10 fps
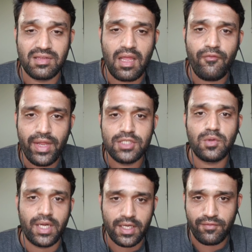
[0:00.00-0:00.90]
a way to
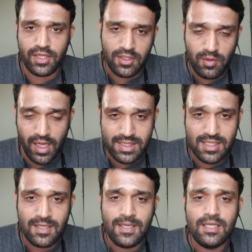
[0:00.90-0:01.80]
connect with you guys.
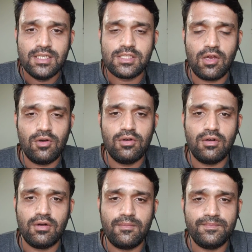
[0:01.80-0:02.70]

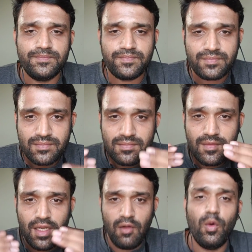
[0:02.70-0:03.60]
So
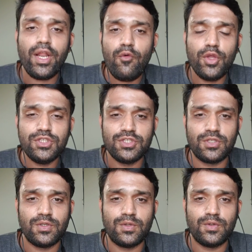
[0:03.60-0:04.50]
what I want to
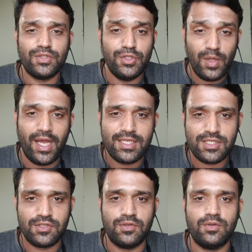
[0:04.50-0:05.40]
do, you guys
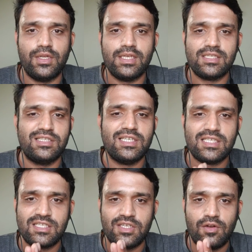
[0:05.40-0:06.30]
to do, is
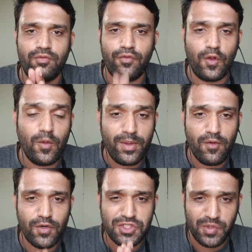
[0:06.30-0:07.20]
just follow me
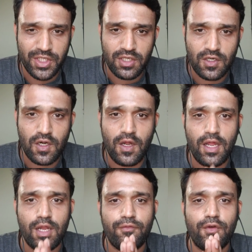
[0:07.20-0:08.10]
over Twitter
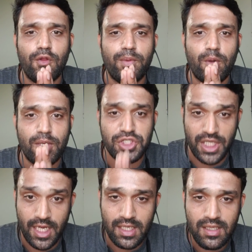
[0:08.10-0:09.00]
and follow me on my
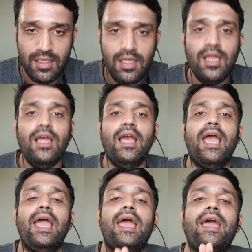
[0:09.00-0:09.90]
channel.
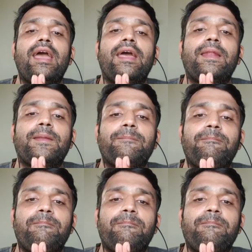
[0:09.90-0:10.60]
And